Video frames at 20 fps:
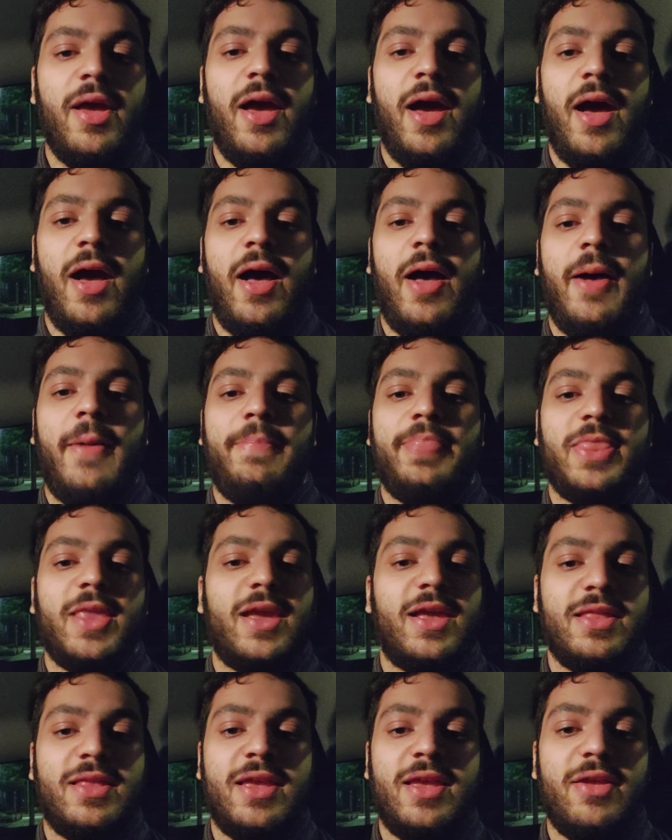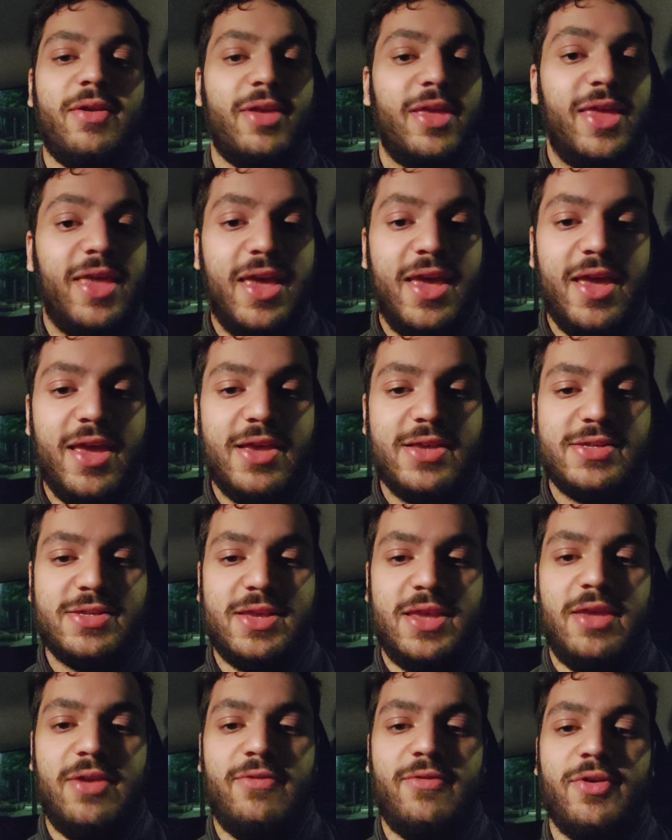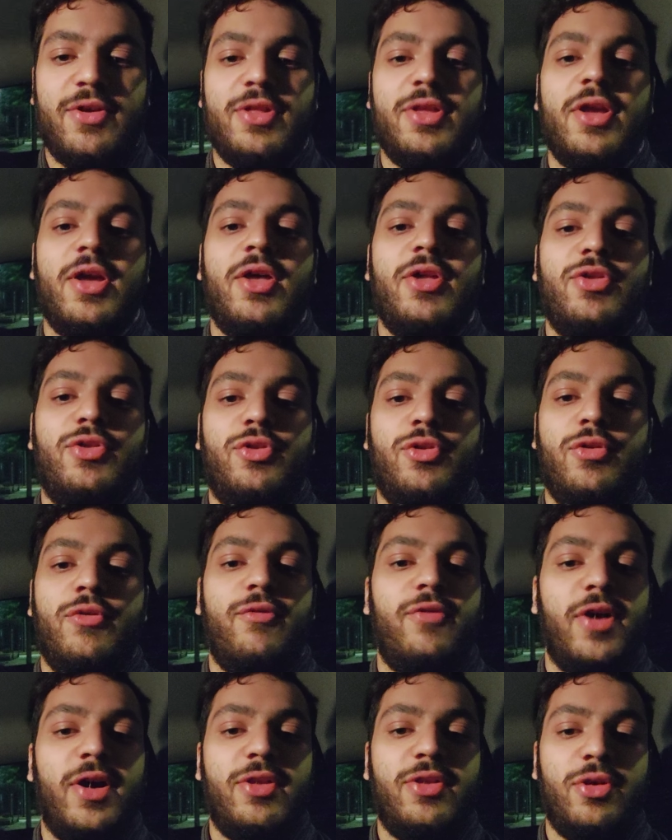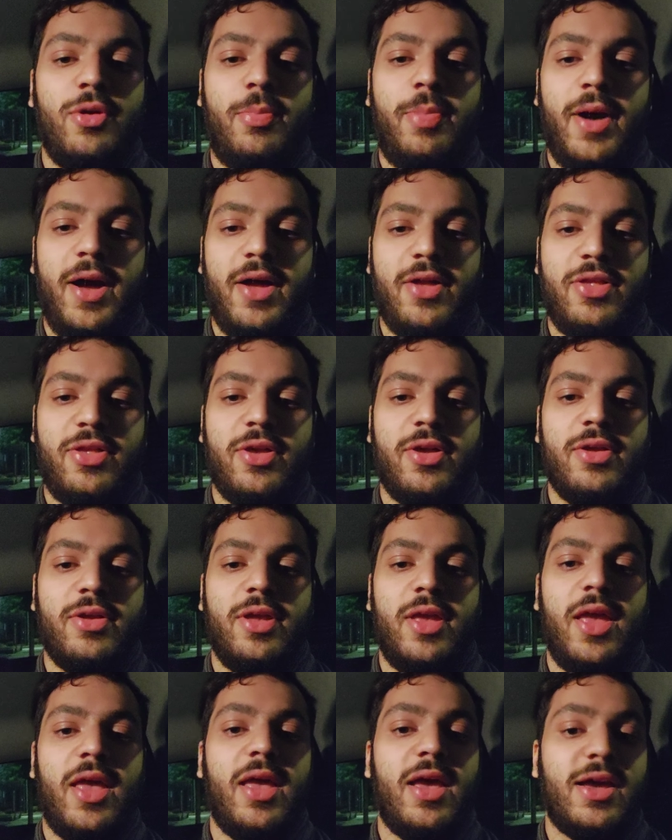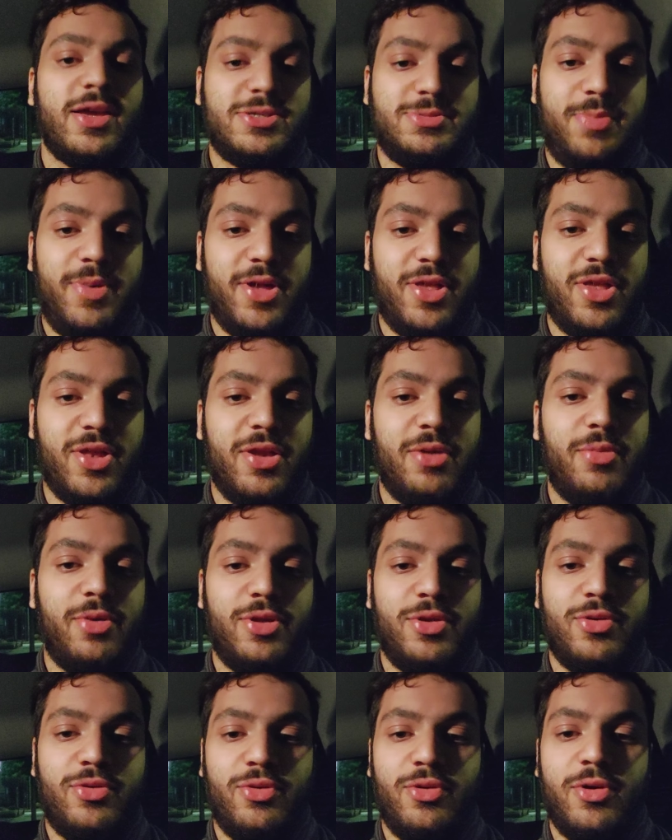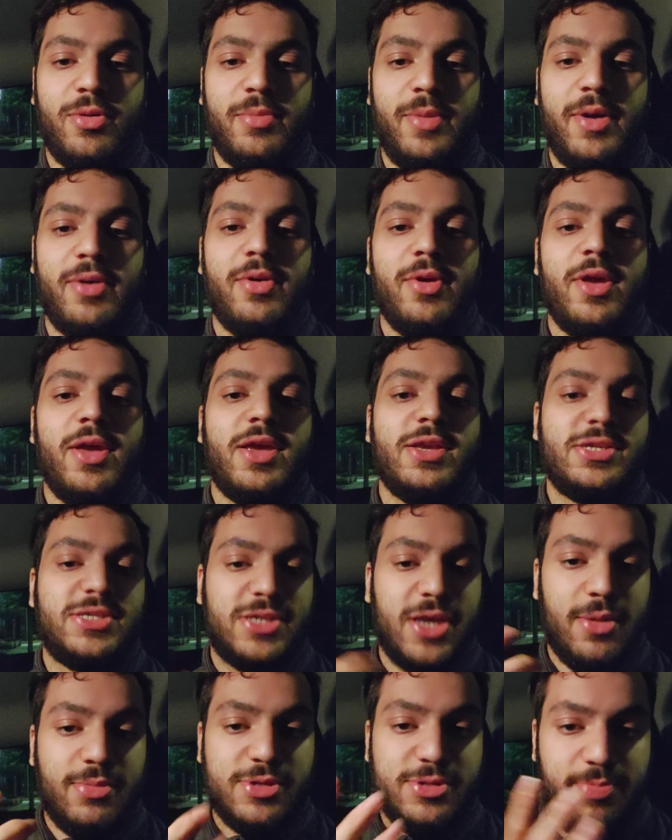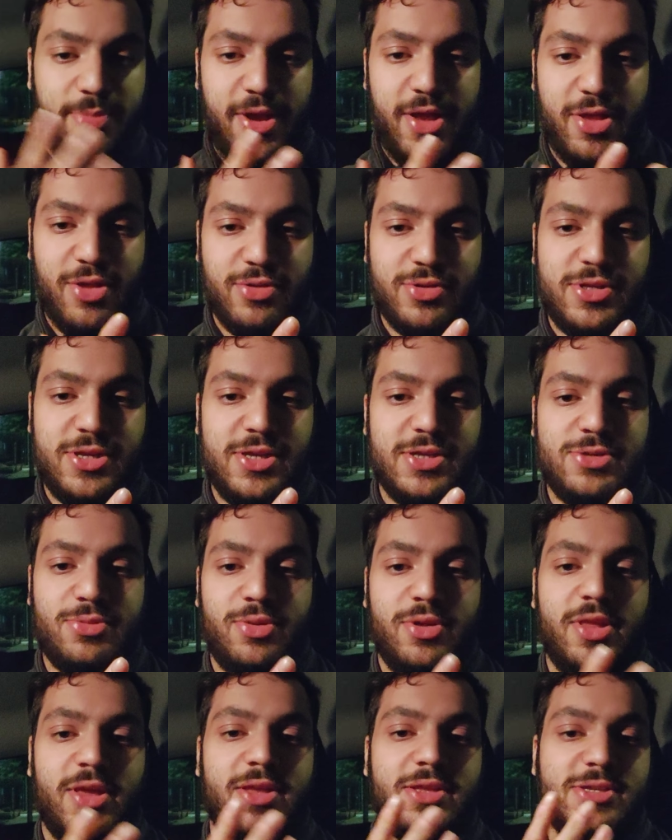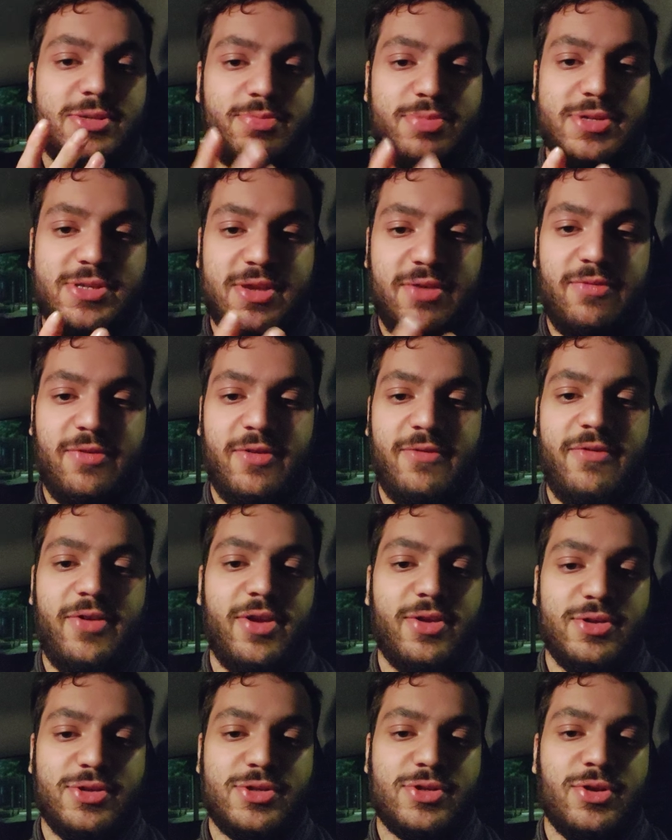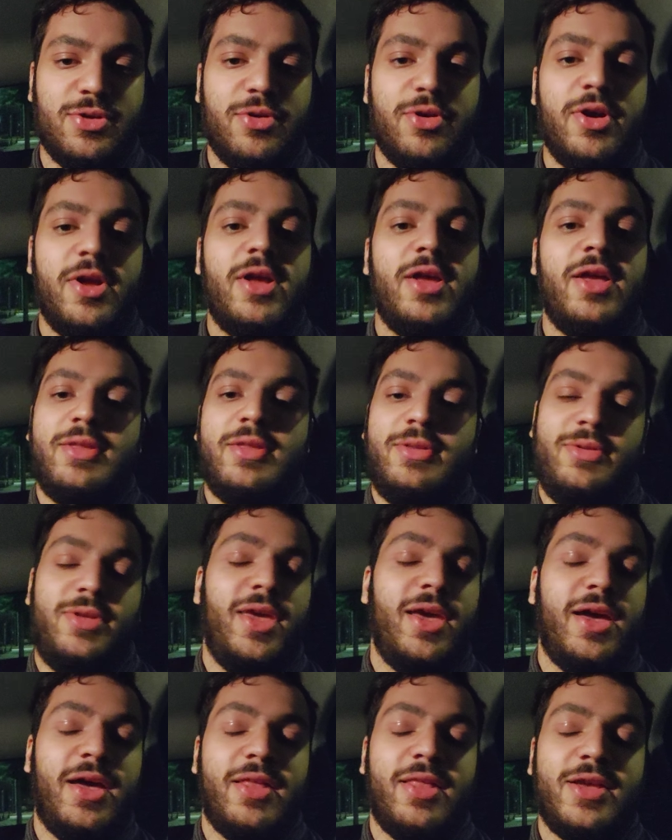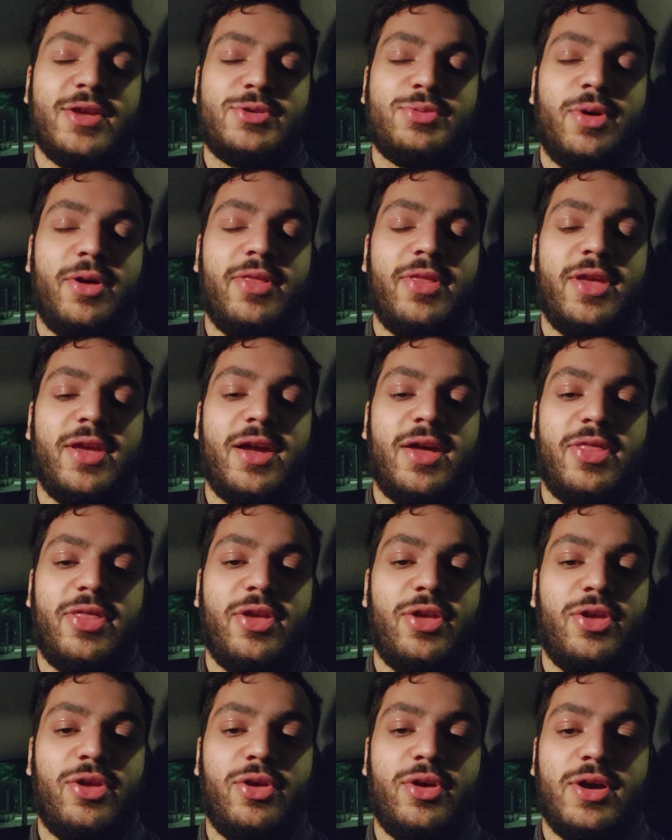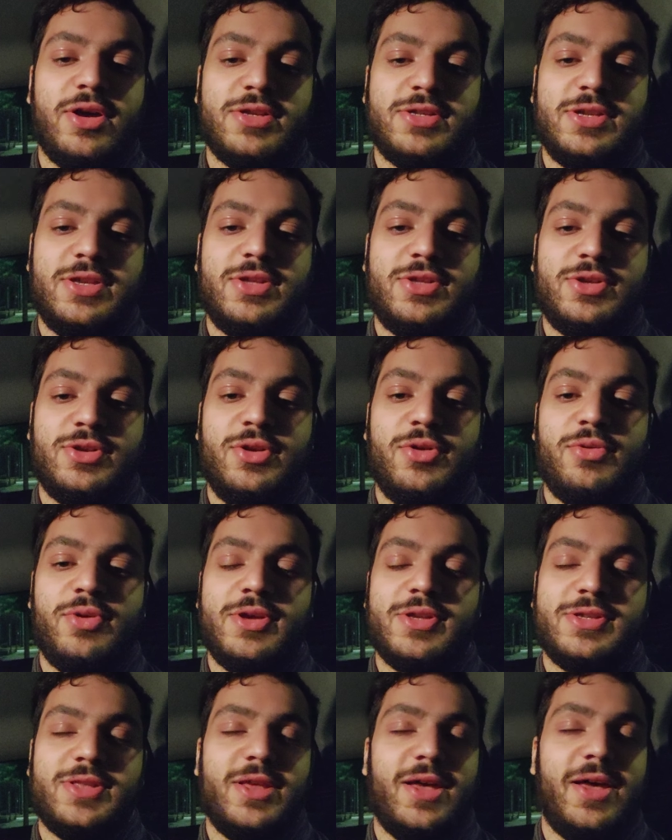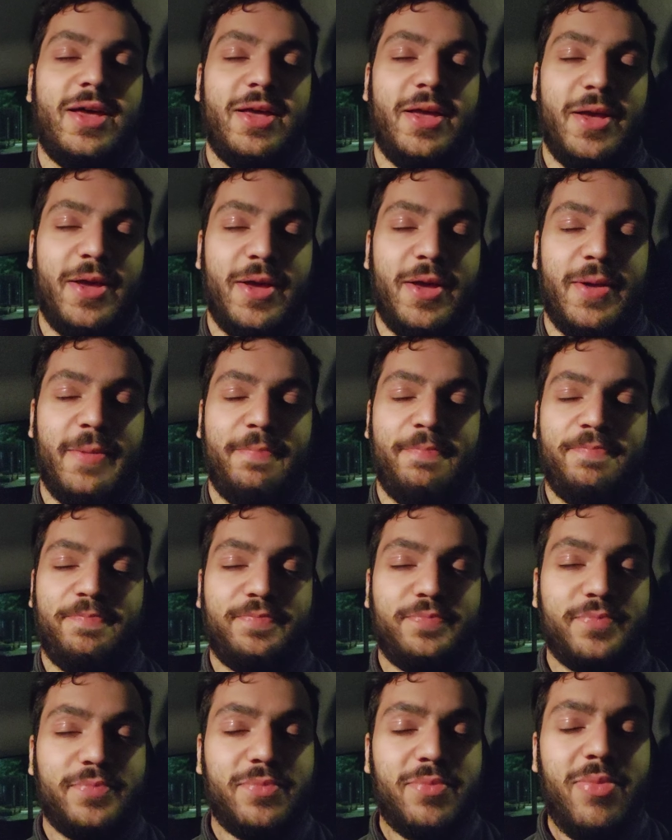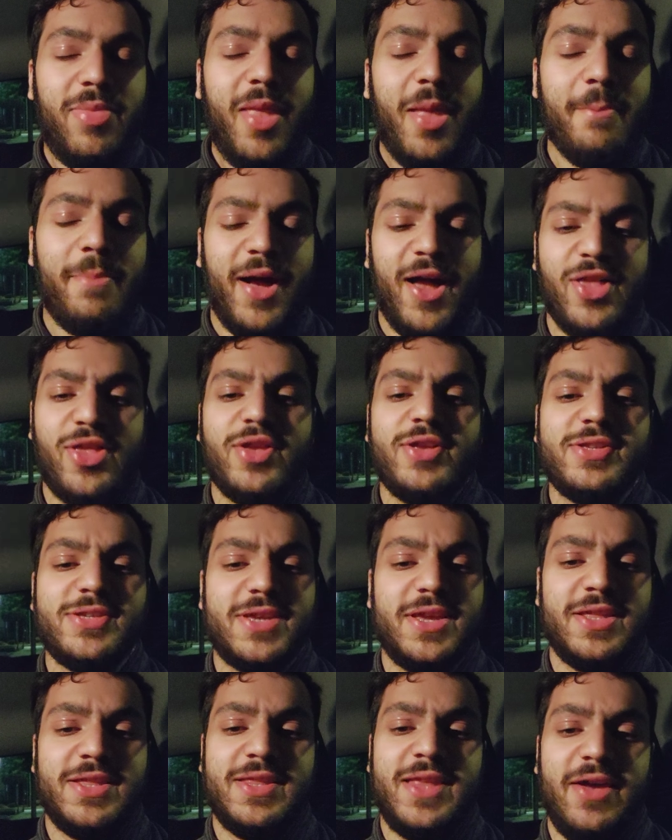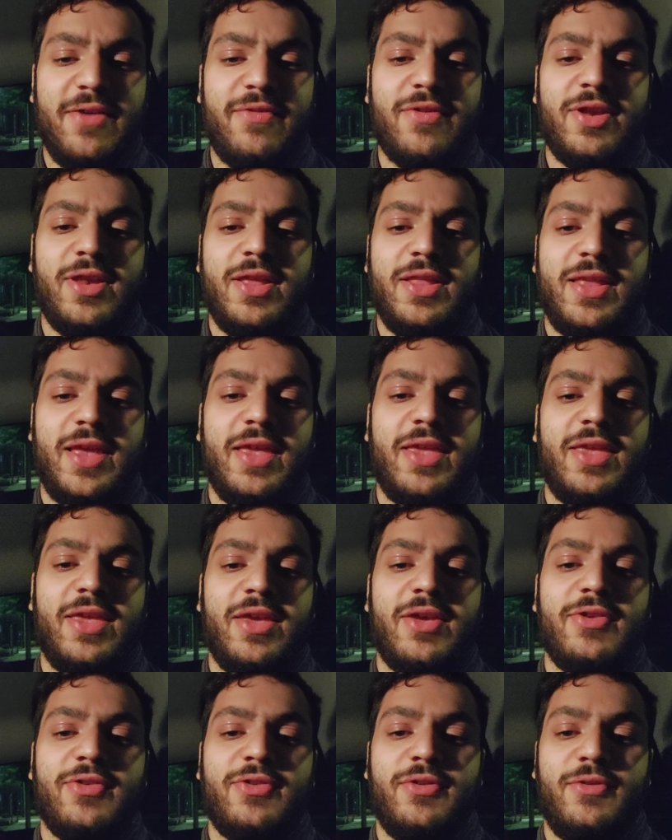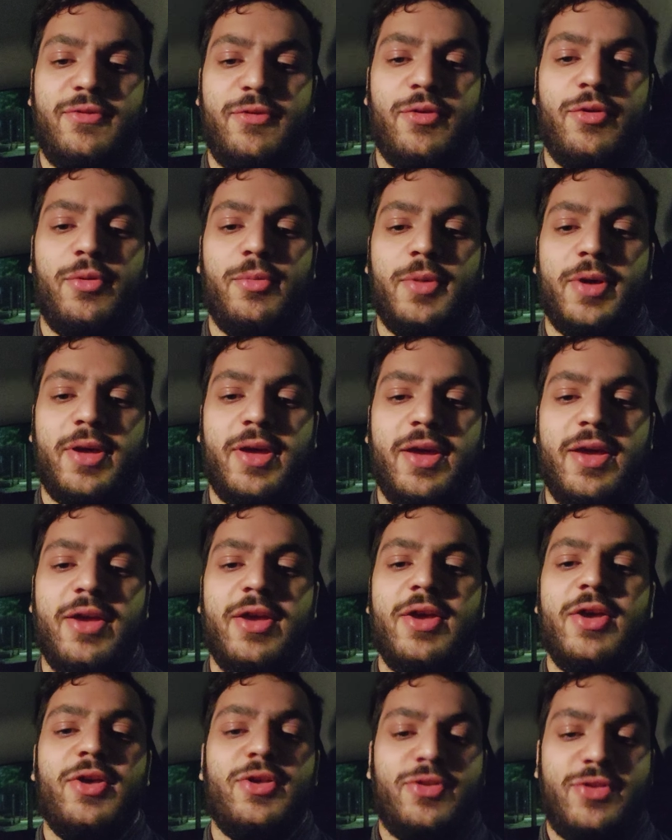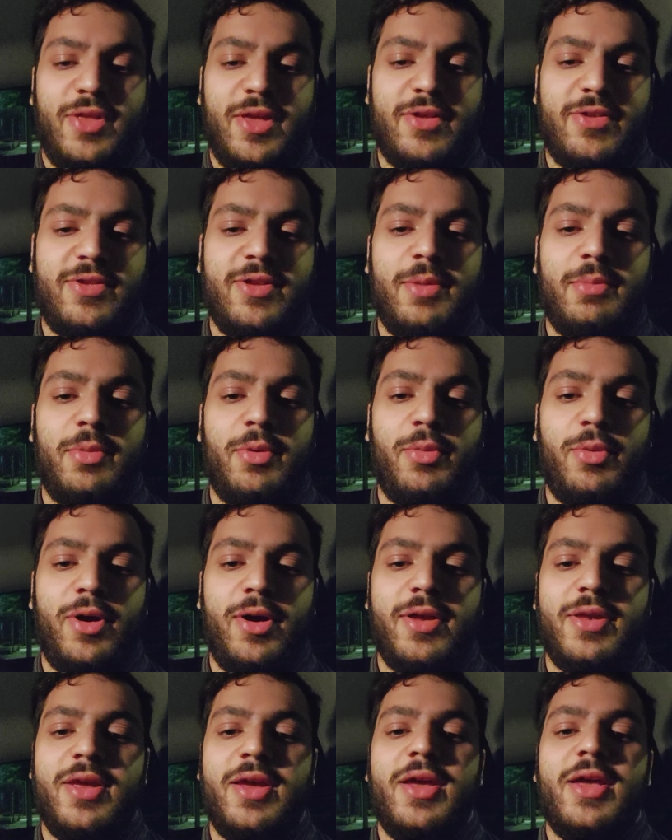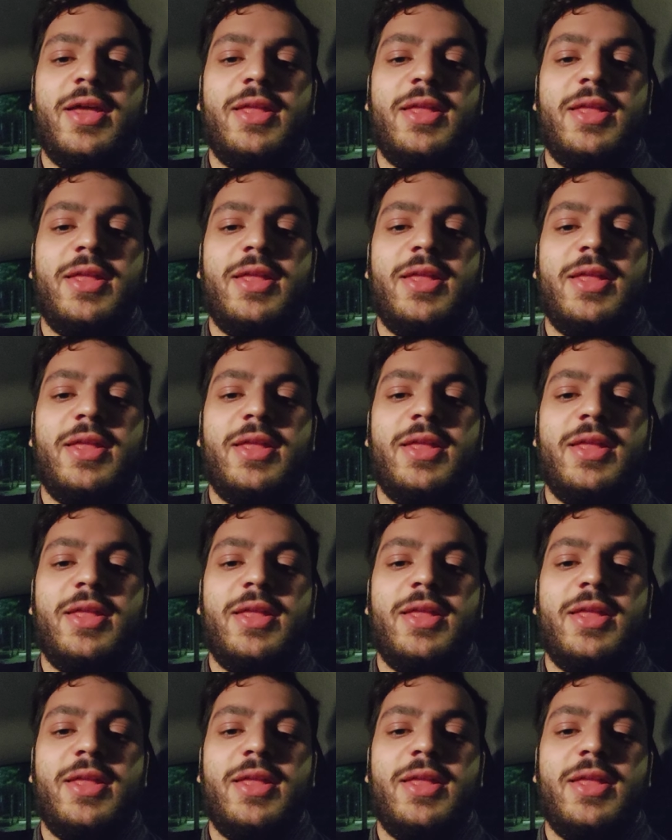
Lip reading: It can take years even to find your passion, especially when you're talking about subspecialties within specific fields. So yeah, that's one thing I think you guys need to know, is that passions can definitely take years to form. Okay, so that's number one.